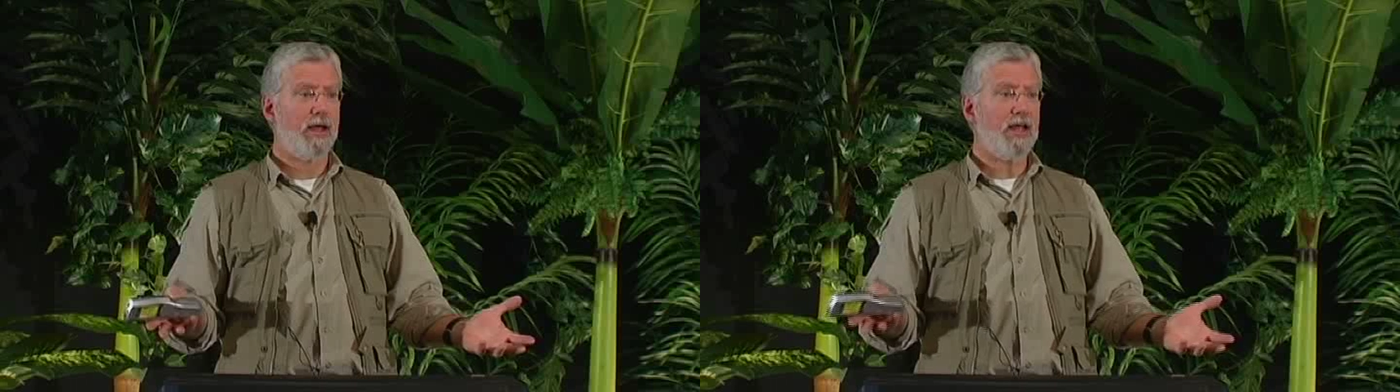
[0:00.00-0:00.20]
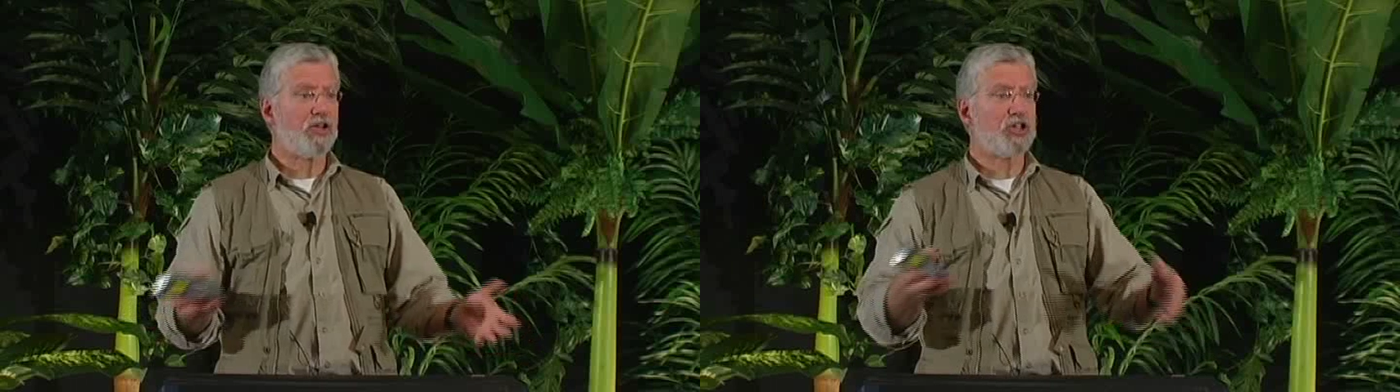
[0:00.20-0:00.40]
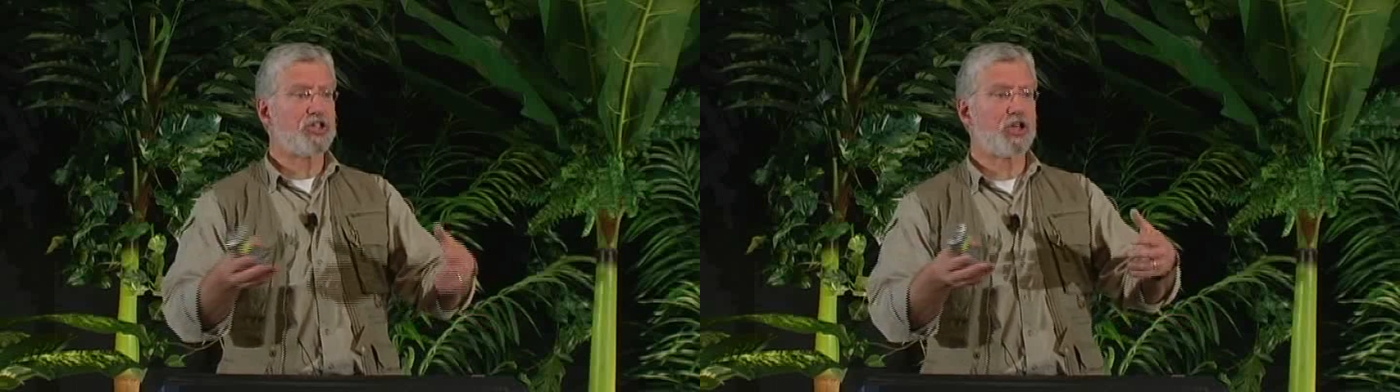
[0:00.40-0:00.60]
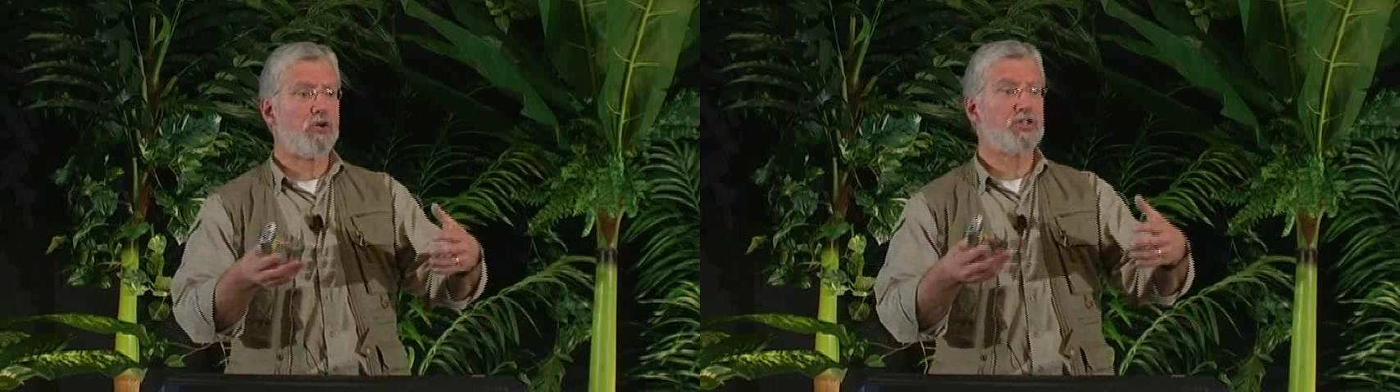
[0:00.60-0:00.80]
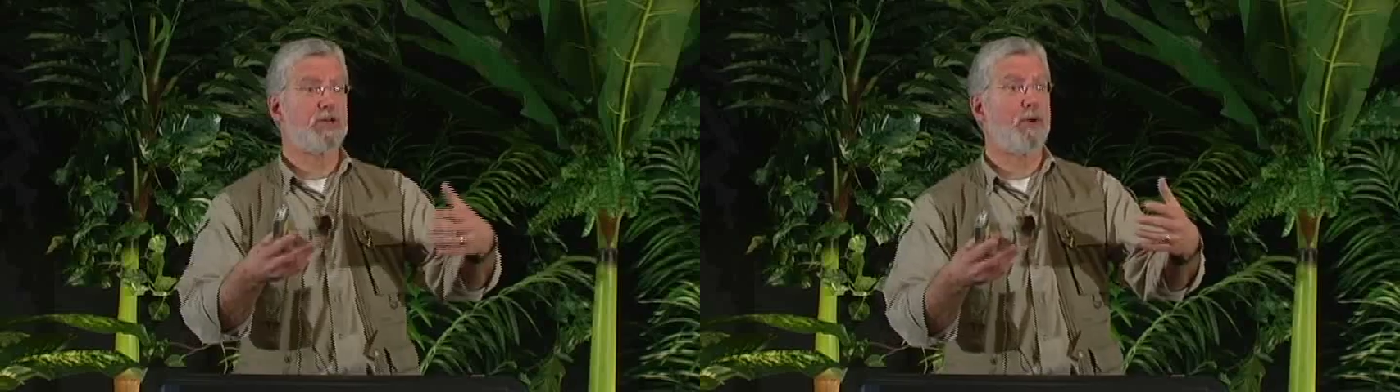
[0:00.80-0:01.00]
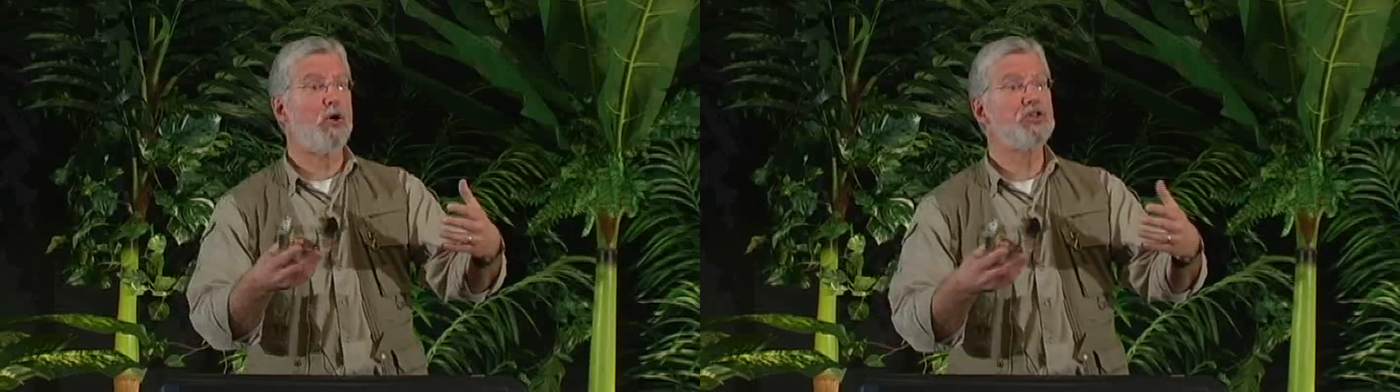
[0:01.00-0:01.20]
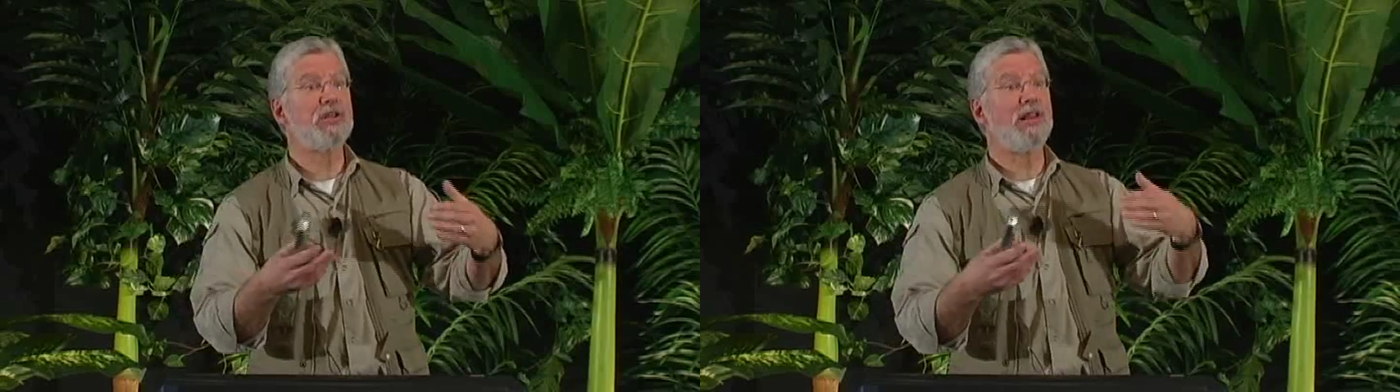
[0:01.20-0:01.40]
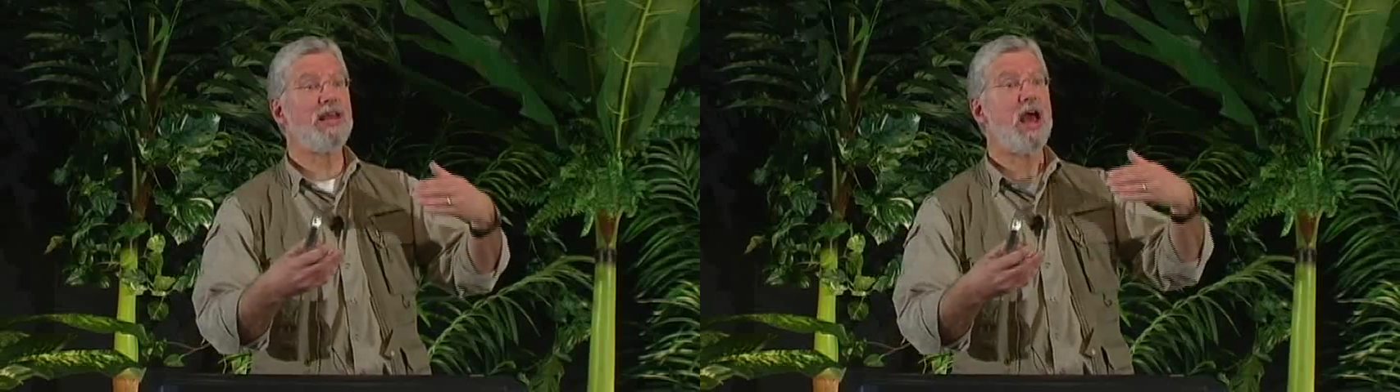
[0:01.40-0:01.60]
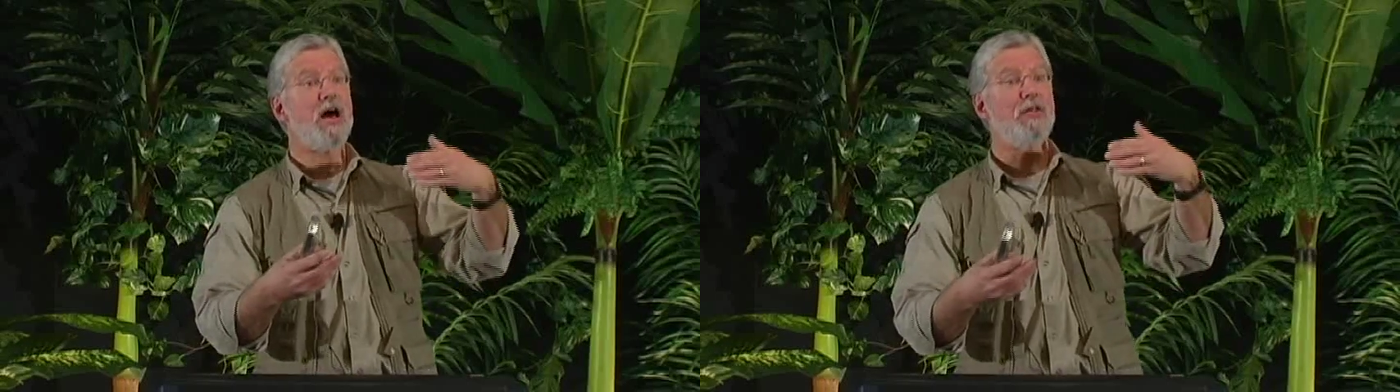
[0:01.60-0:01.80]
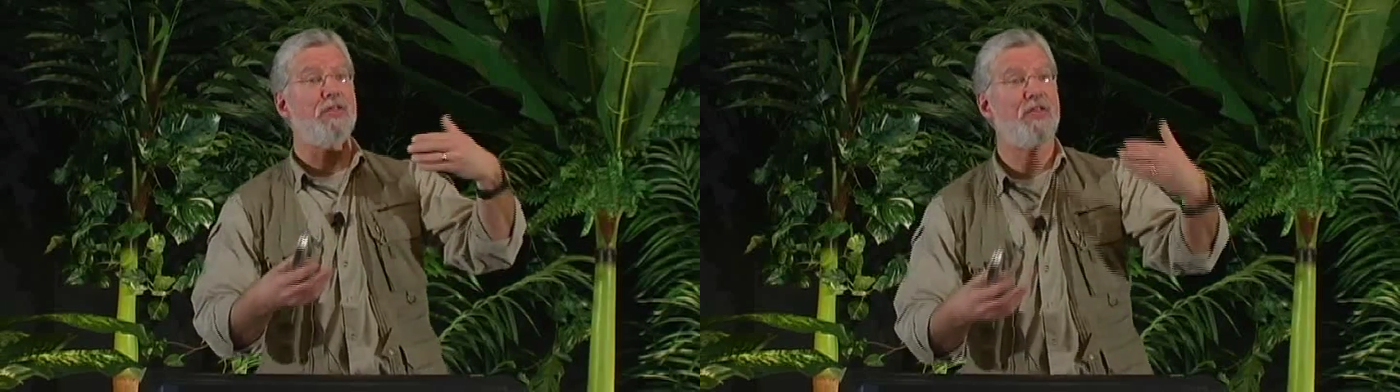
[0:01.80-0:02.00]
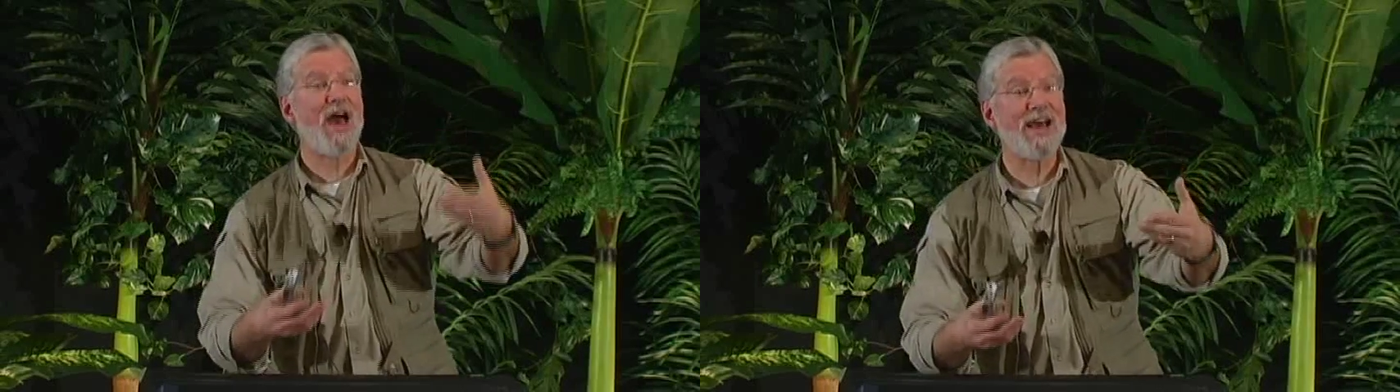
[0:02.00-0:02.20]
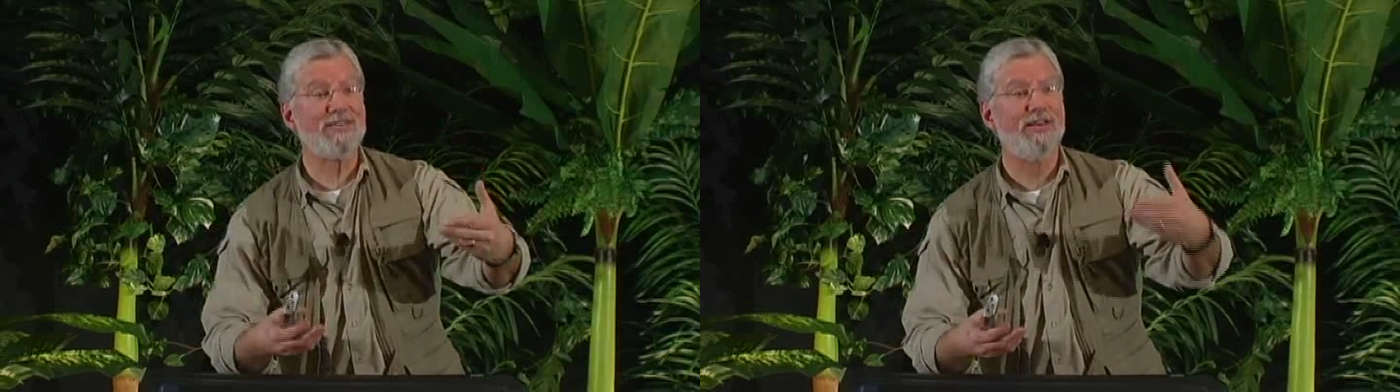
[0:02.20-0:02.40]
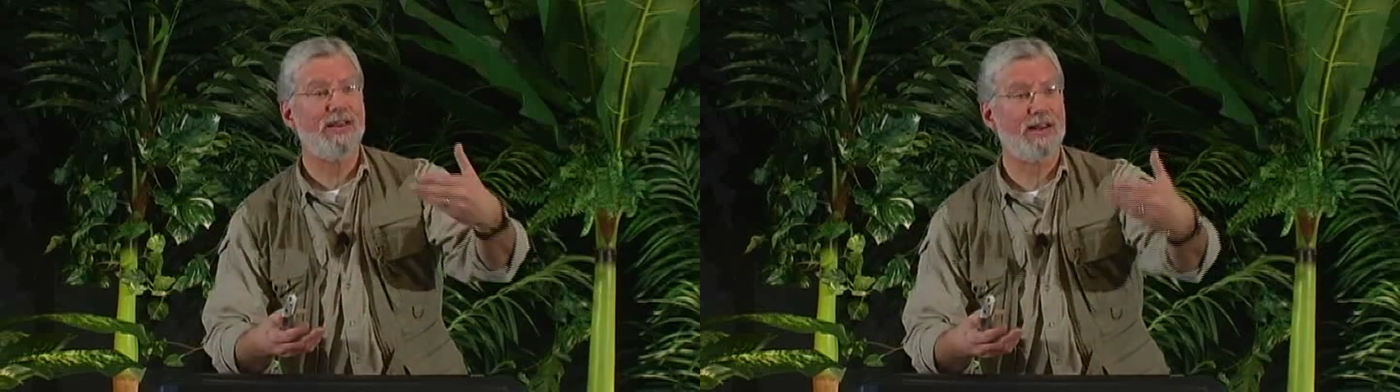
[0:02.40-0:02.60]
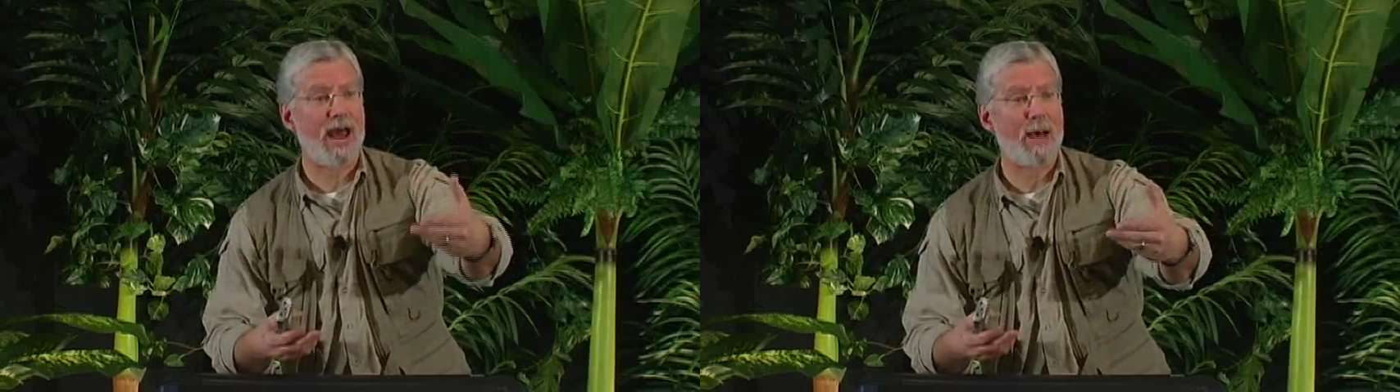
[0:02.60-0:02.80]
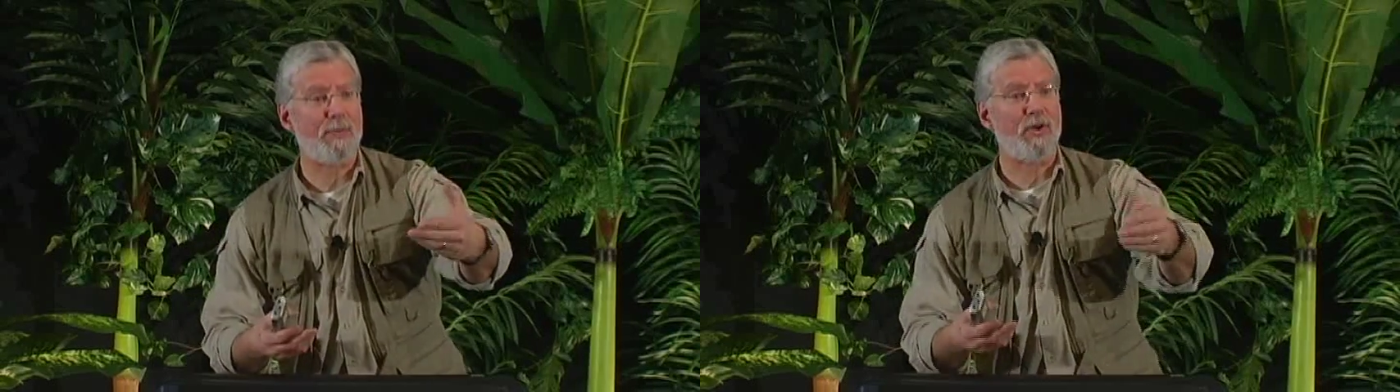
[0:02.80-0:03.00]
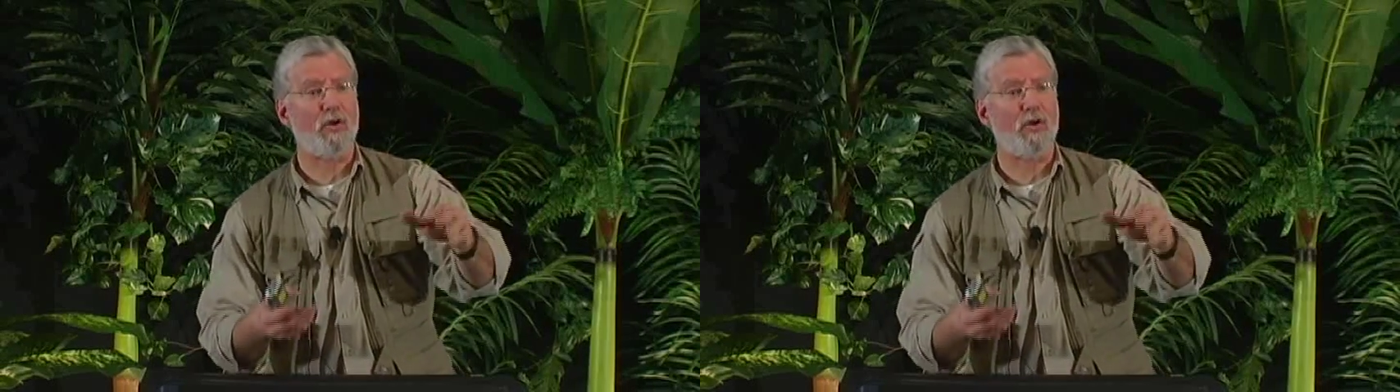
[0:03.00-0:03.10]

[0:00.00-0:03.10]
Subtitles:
It just shows supposedly that it happened,